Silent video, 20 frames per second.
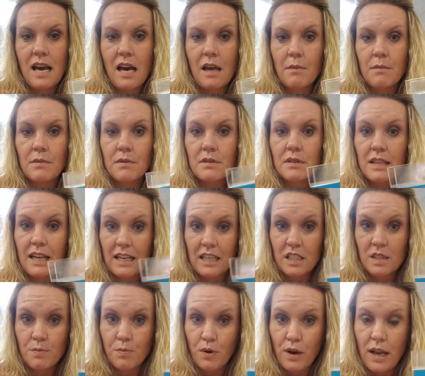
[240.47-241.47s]
uh, next
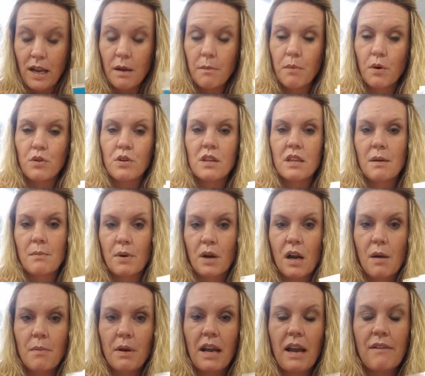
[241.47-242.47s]
spring. Both of them are
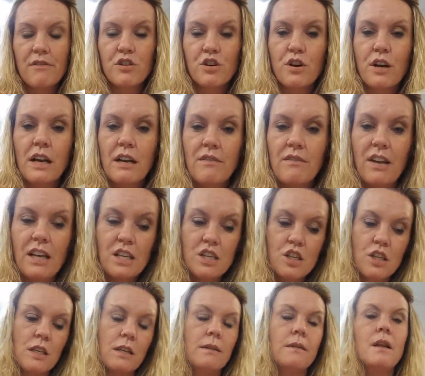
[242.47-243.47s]
coming after
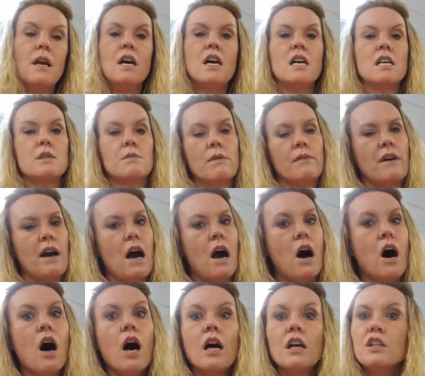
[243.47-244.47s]
Creativation. So we've got
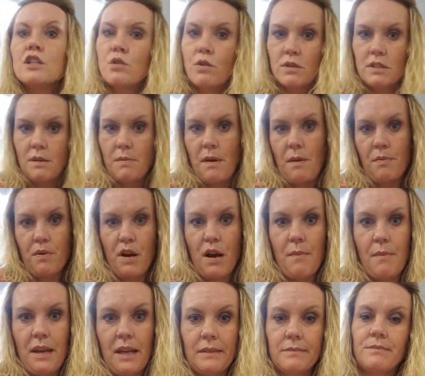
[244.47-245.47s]
all sorts of people
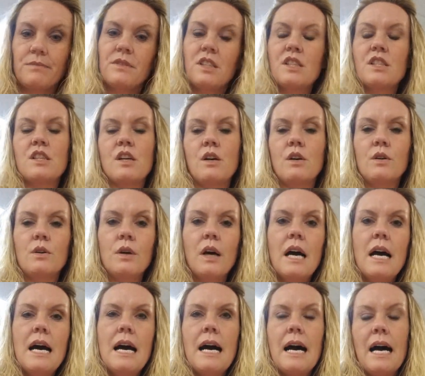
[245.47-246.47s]
coming. So
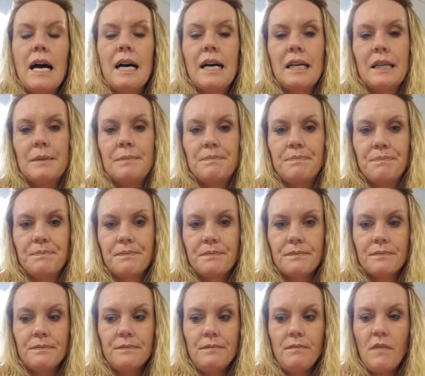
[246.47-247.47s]
um,
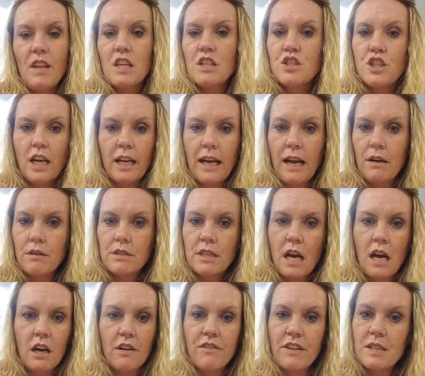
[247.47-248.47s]
check out
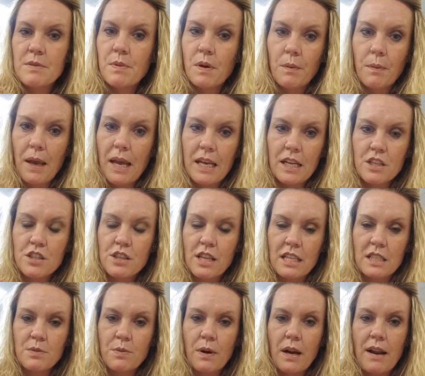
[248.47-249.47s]
our Facebook page.
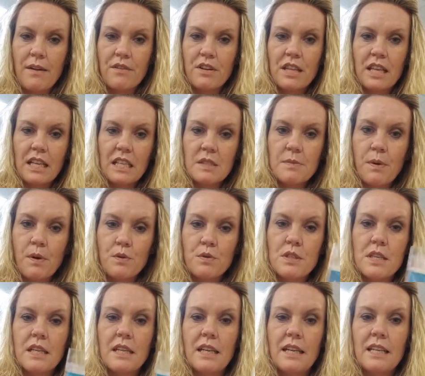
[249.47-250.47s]
That's where everything is
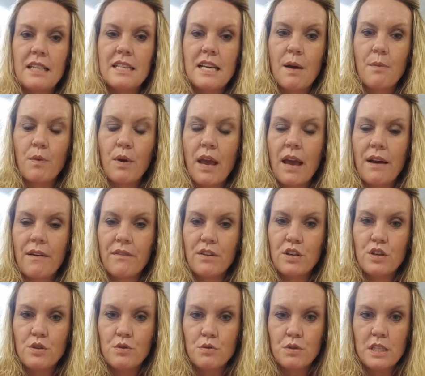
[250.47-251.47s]
posted anytime we have
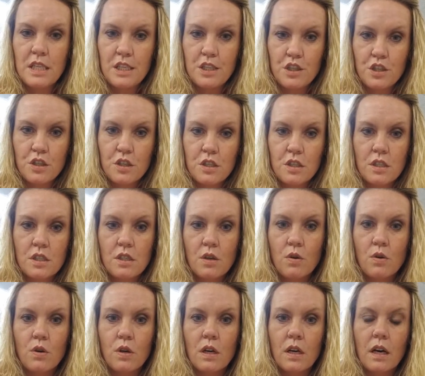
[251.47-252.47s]
new teachers
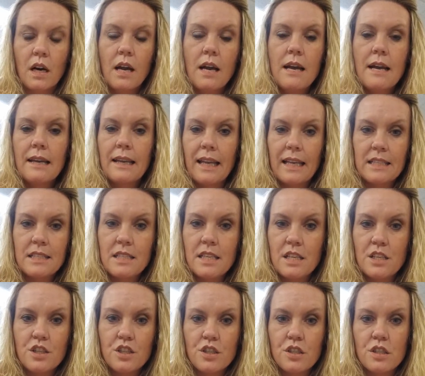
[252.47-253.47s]
or guest
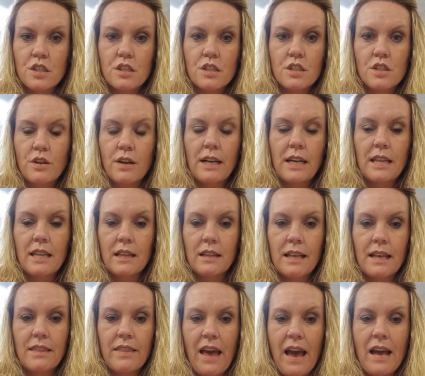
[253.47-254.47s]
teachers or anything
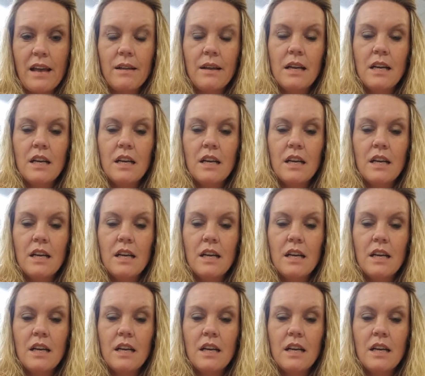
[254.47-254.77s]
like that.